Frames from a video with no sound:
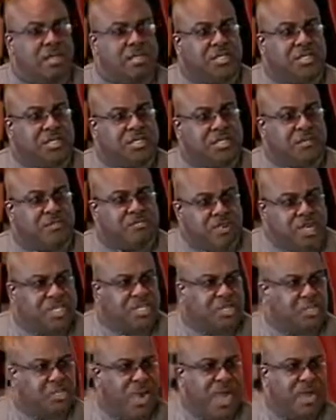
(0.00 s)
to some
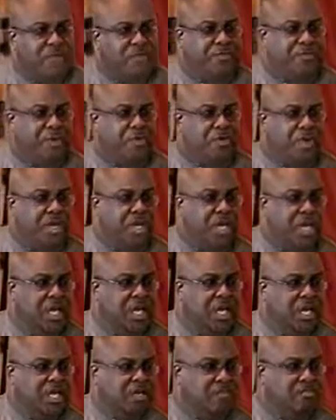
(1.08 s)
rich white folk in
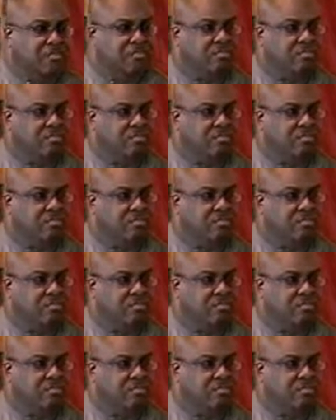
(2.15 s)
England.